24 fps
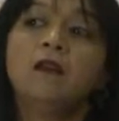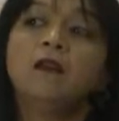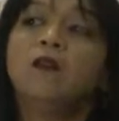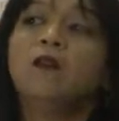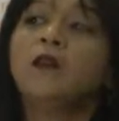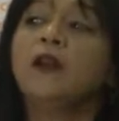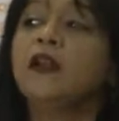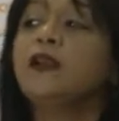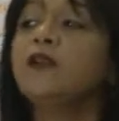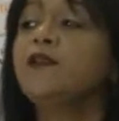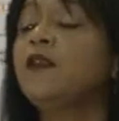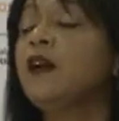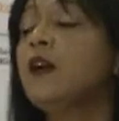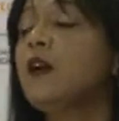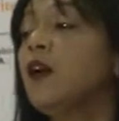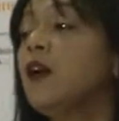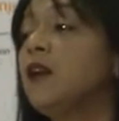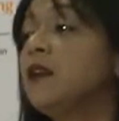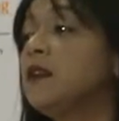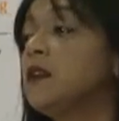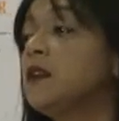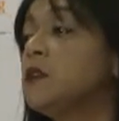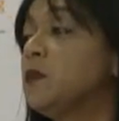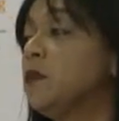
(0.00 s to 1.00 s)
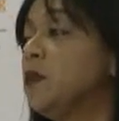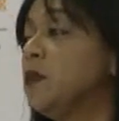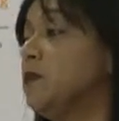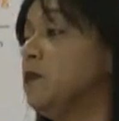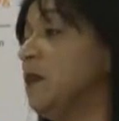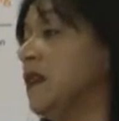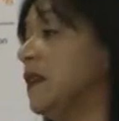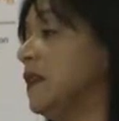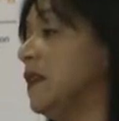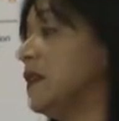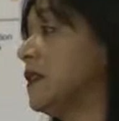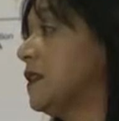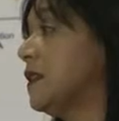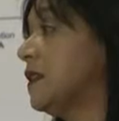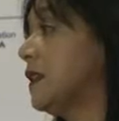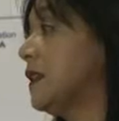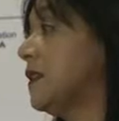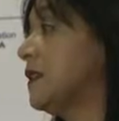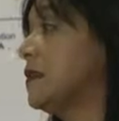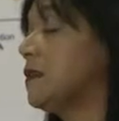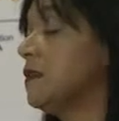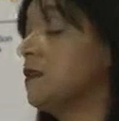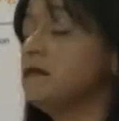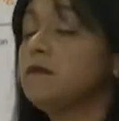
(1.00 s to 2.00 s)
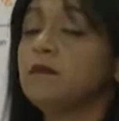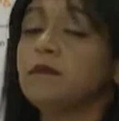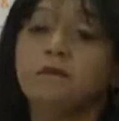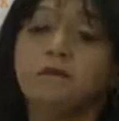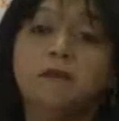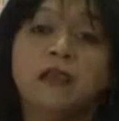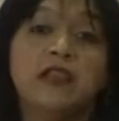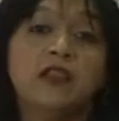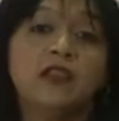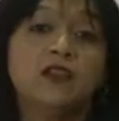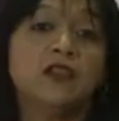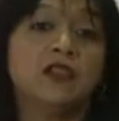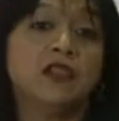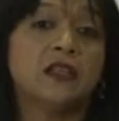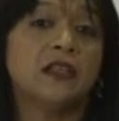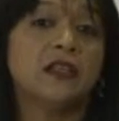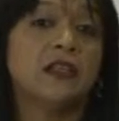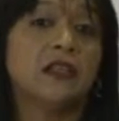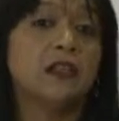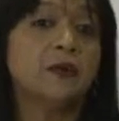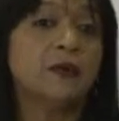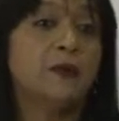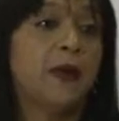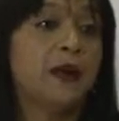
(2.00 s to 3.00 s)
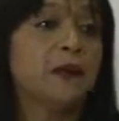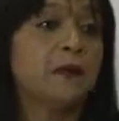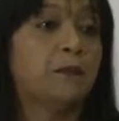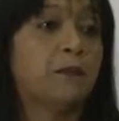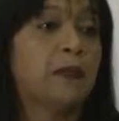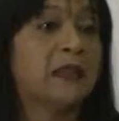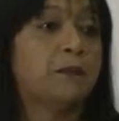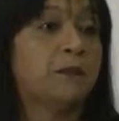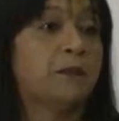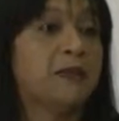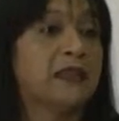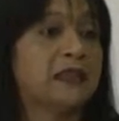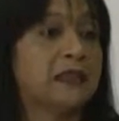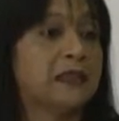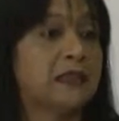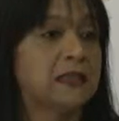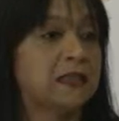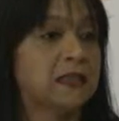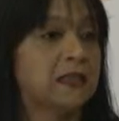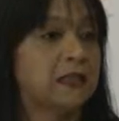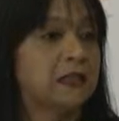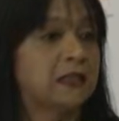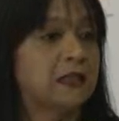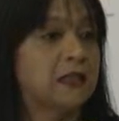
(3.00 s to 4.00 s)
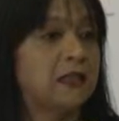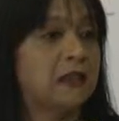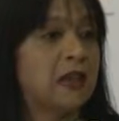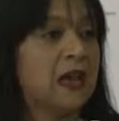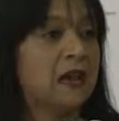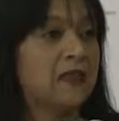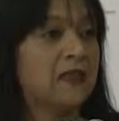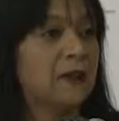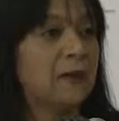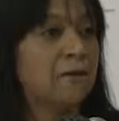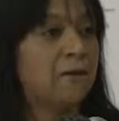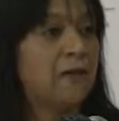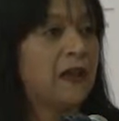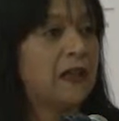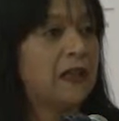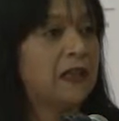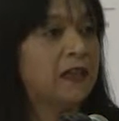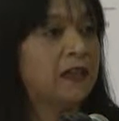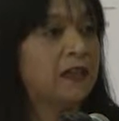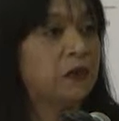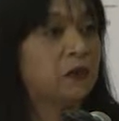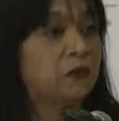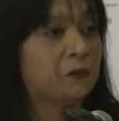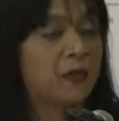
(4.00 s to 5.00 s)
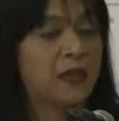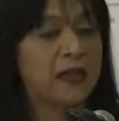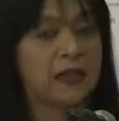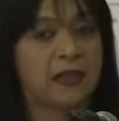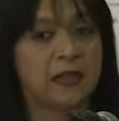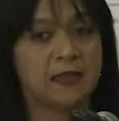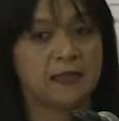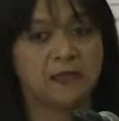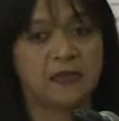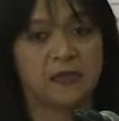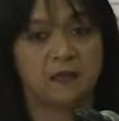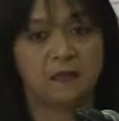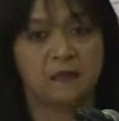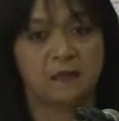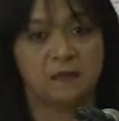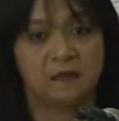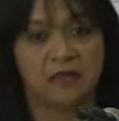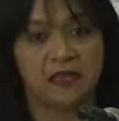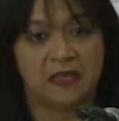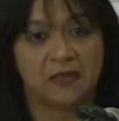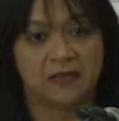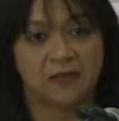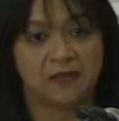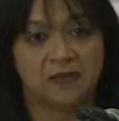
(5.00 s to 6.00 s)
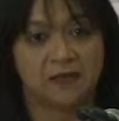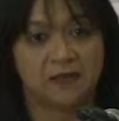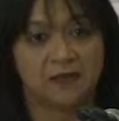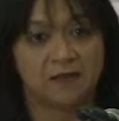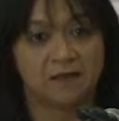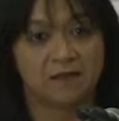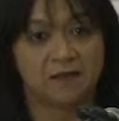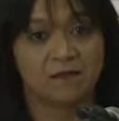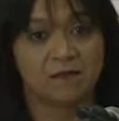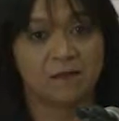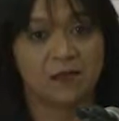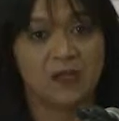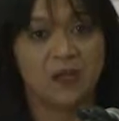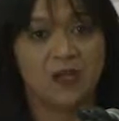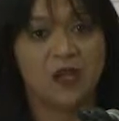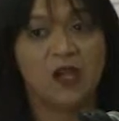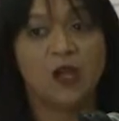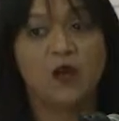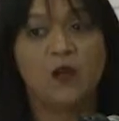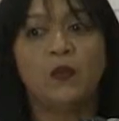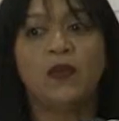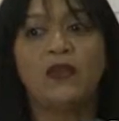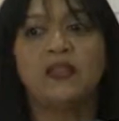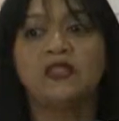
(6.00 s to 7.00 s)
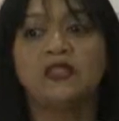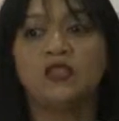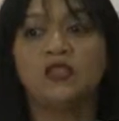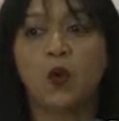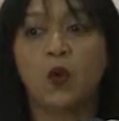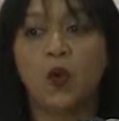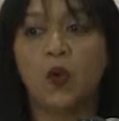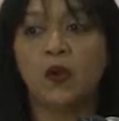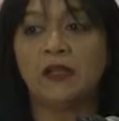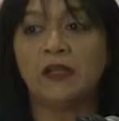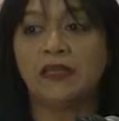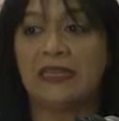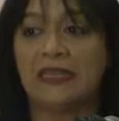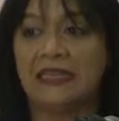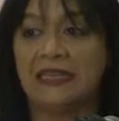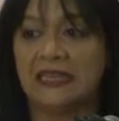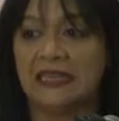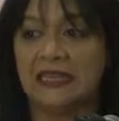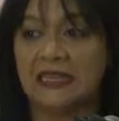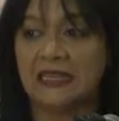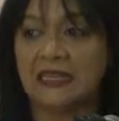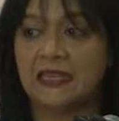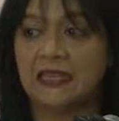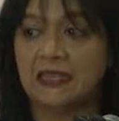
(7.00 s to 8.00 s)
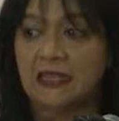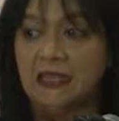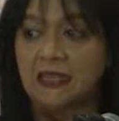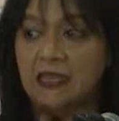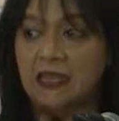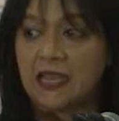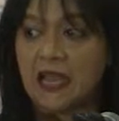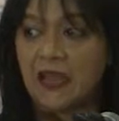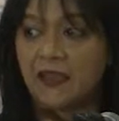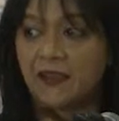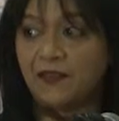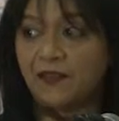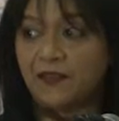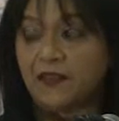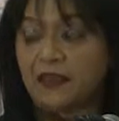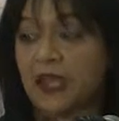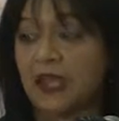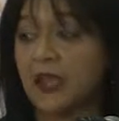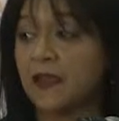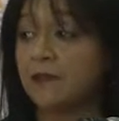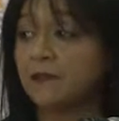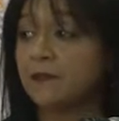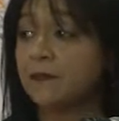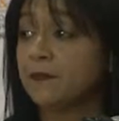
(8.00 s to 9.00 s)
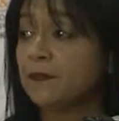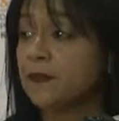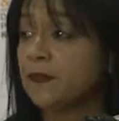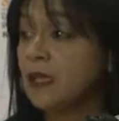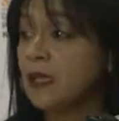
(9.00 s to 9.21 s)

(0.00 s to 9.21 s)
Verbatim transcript: One of our honorable ministers mentioned about big businesses and how their failure to pay SMMEs. We saw it in real lifetime.